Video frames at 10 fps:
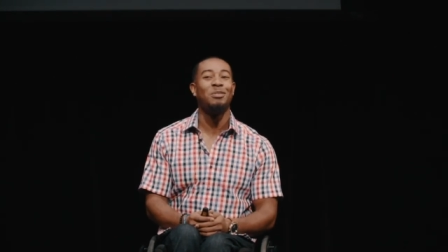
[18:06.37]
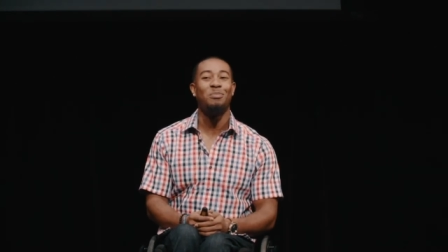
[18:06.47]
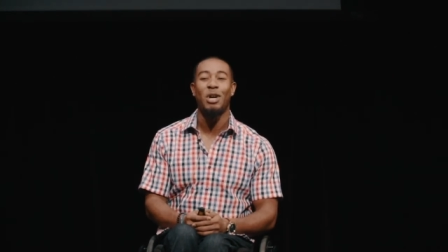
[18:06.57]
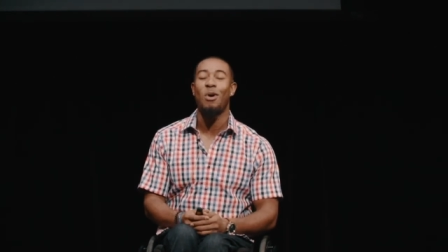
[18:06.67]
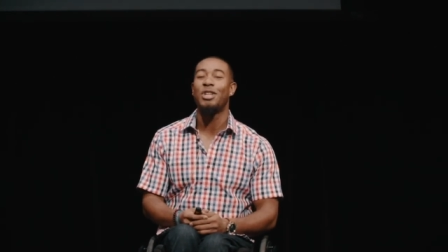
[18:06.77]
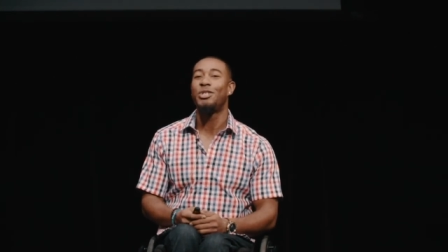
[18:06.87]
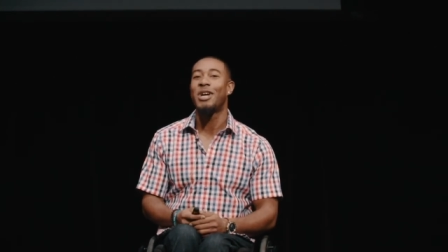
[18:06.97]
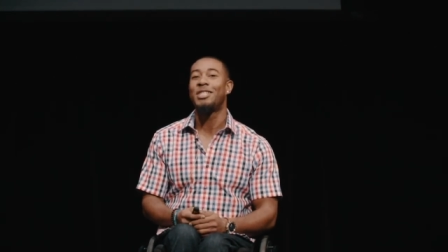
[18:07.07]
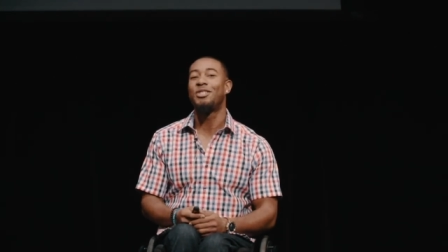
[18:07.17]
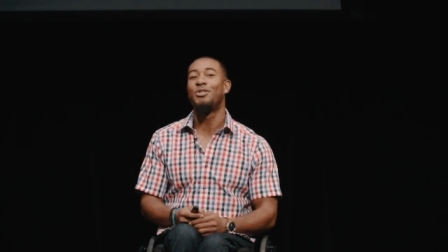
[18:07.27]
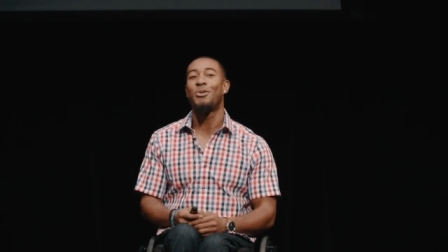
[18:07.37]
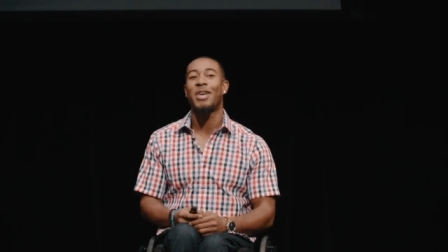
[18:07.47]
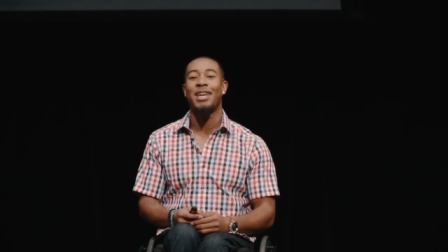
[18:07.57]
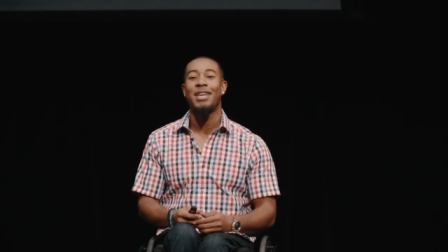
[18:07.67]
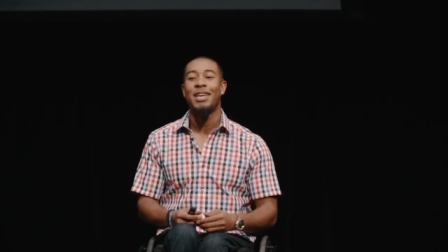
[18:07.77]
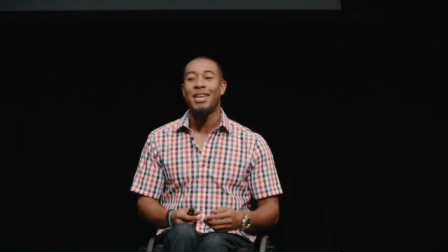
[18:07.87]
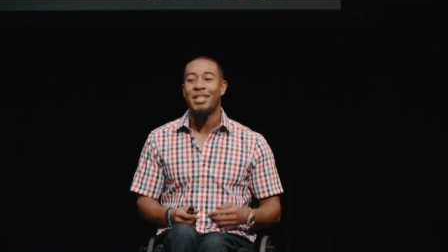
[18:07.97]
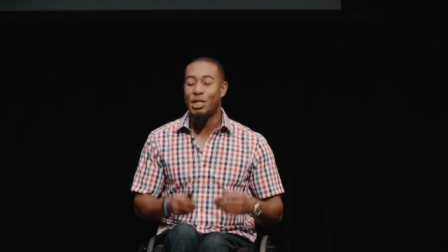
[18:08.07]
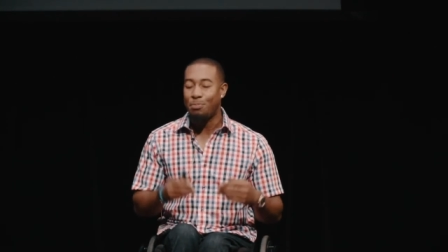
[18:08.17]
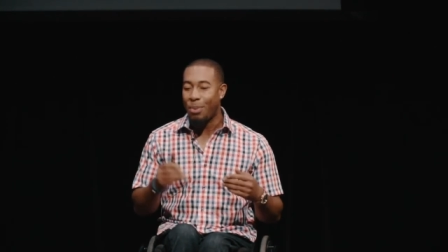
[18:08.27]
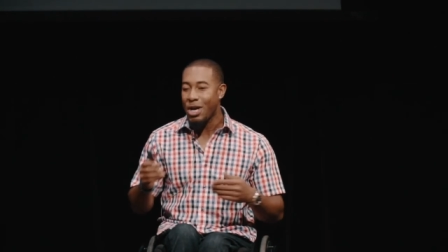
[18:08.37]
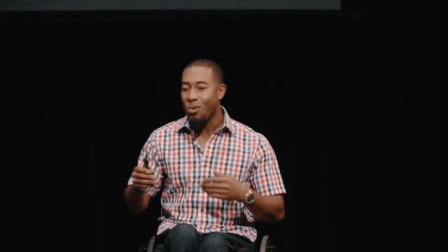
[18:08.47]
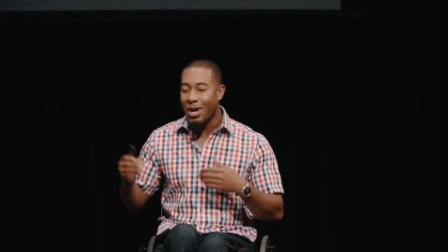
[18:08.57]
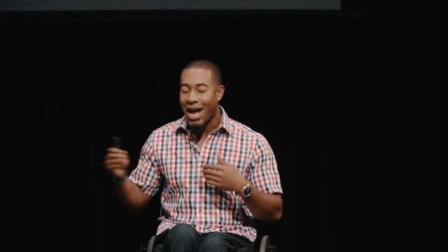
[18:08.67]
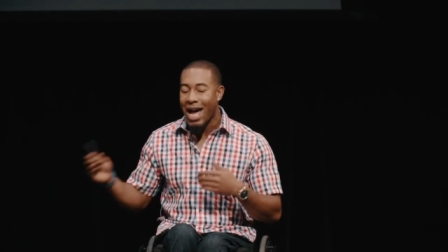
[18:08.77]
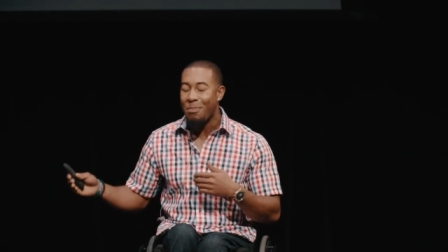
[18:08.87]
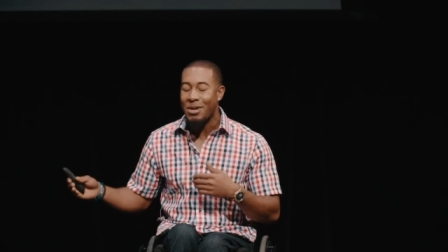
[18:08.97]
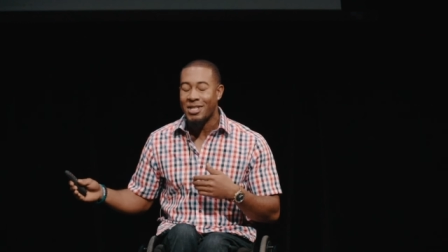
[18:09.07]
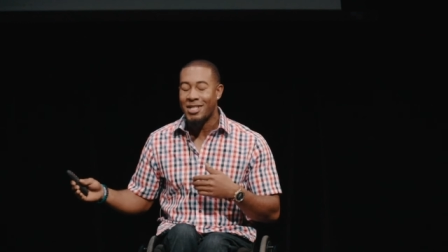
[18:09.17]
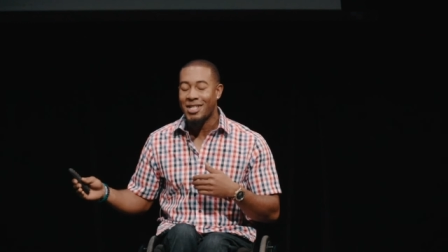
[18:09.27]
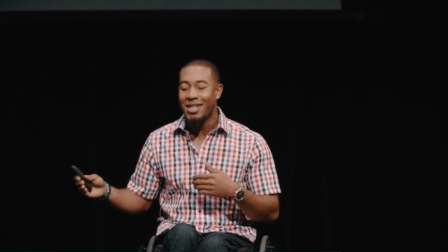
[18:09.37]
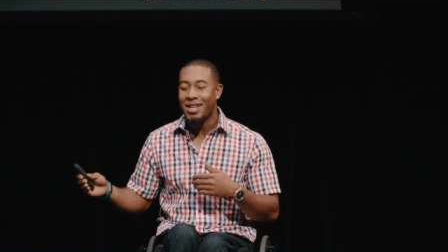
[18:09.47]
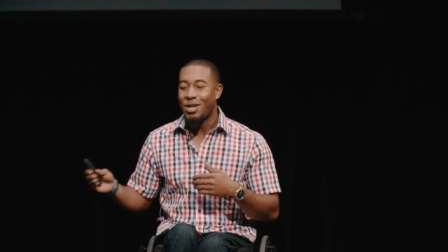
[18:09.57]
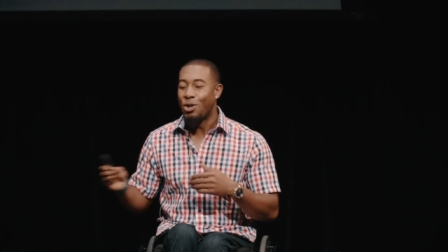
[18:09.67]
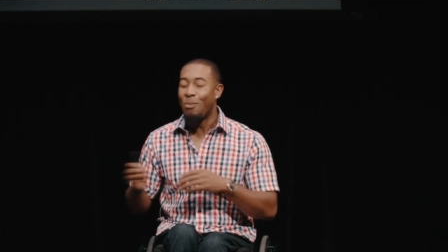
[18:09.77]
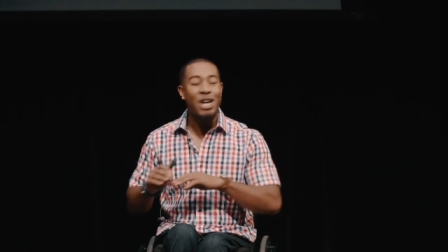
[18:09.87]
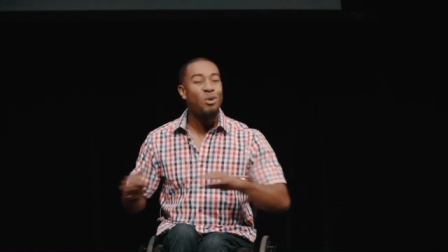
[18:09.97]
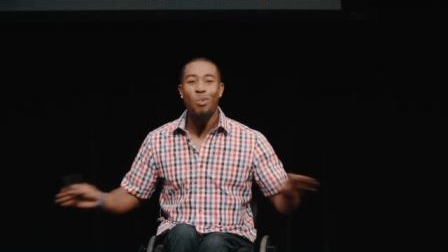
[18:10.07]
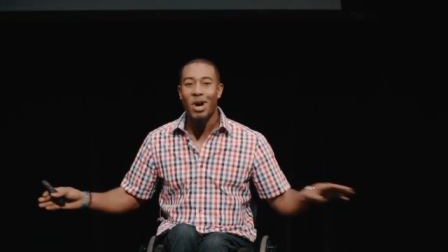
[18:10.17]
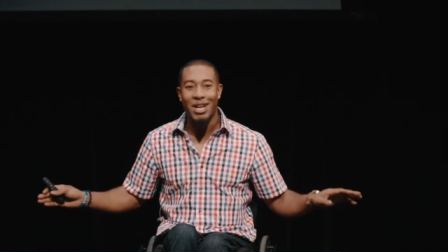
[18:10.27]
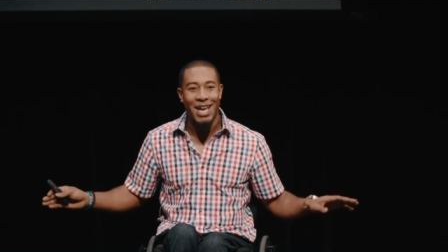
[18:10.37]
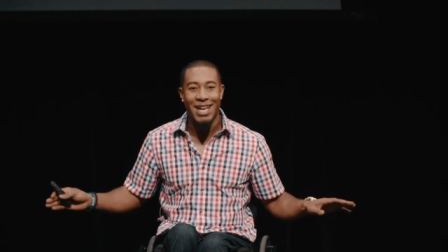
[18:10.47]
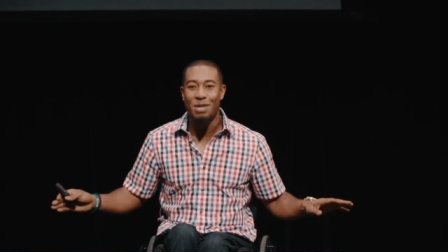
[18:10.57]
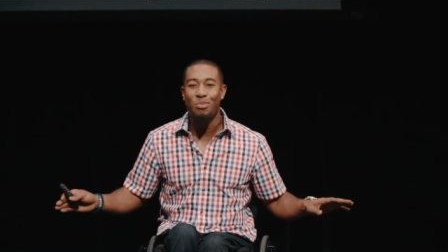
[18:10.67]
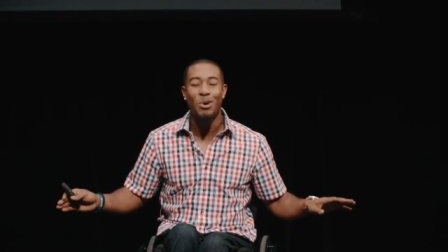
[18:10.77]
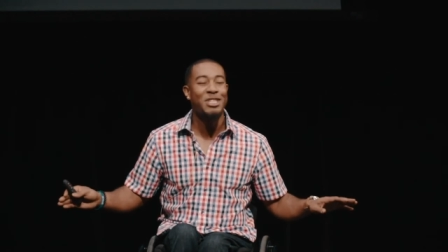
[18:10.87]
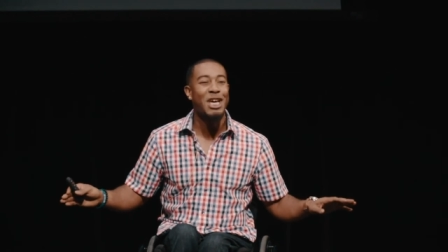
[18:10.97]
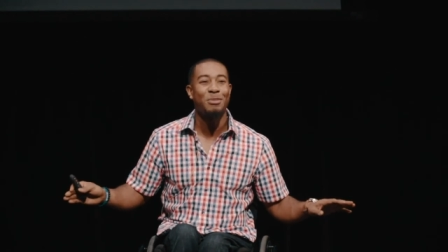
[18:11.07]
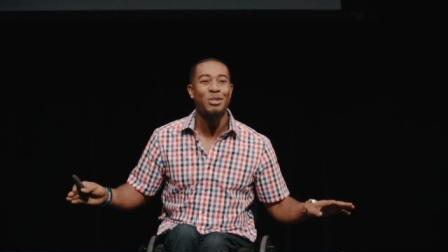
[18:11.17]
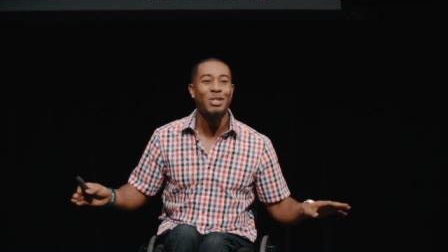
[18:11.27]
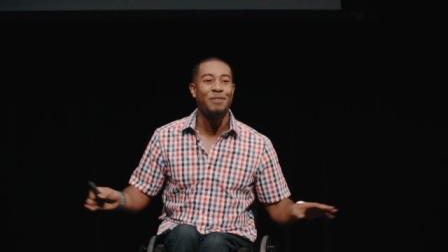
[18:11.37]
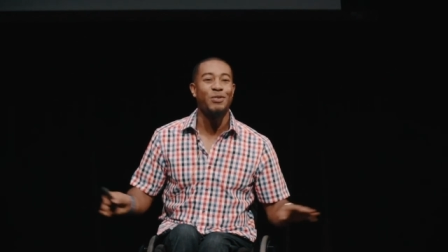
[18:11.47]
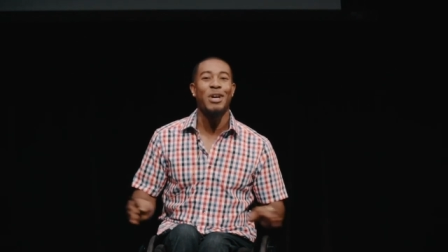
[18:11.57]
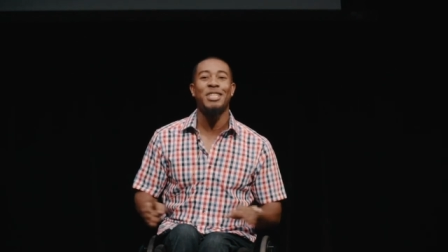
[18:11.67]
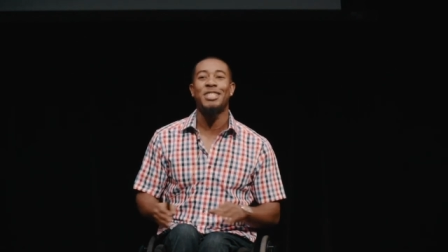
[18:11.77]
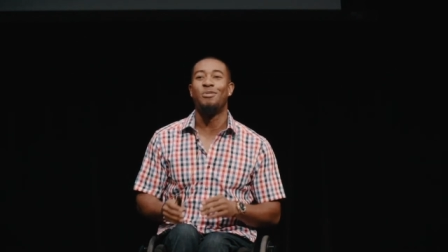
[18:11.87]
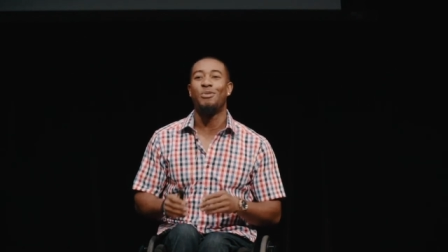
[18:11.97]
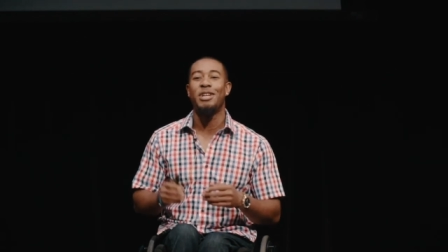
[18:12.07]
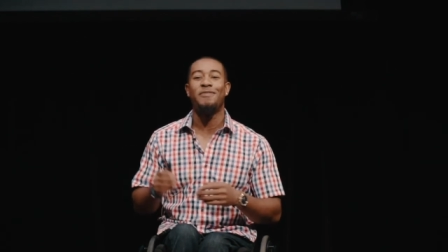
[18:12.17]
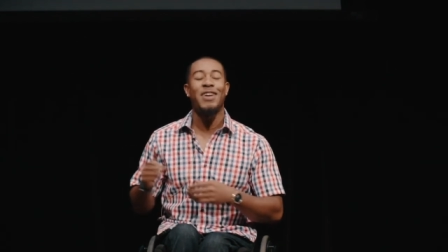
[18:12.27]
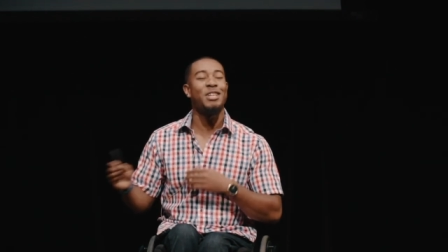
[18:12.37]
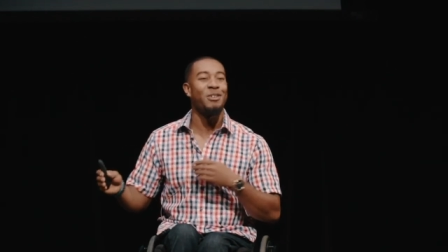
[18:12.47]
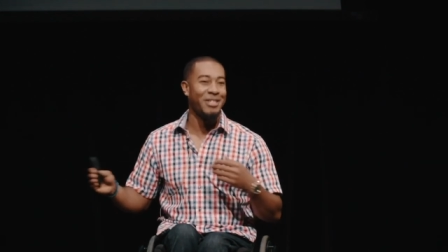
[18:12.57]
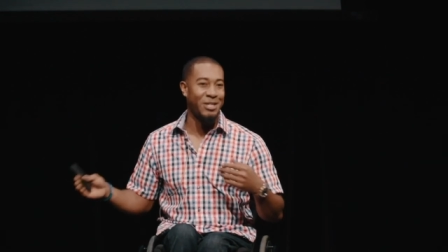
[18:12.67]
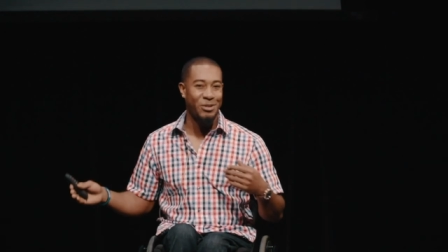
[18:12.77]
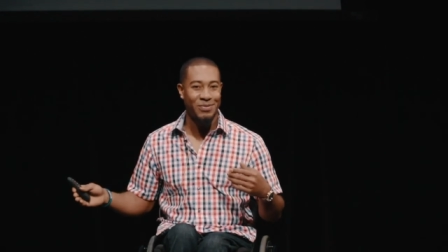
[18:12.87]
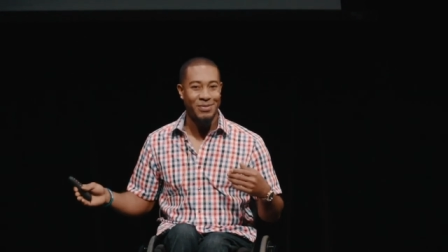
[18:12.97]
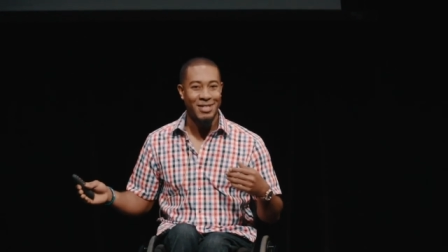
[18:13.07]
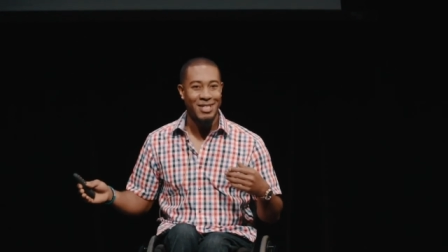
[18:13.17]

But I want you guys to know that despite what happens, no matter what, at any point in time in your life, you guys can reinvent yourself.